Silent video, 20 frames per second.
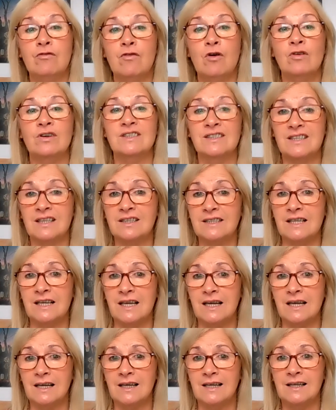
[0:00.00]
for a
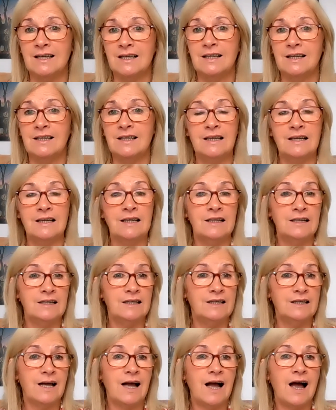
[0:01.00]
study,
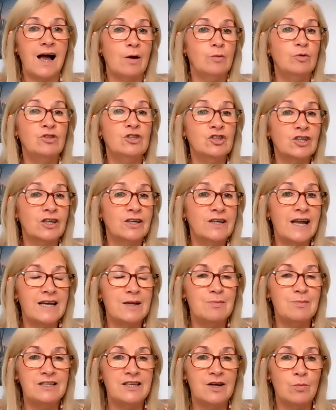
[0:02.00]
I wouldn't turn
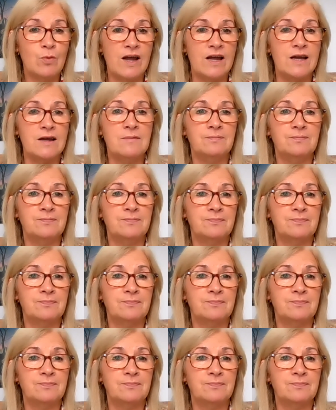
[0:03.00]
anybody away.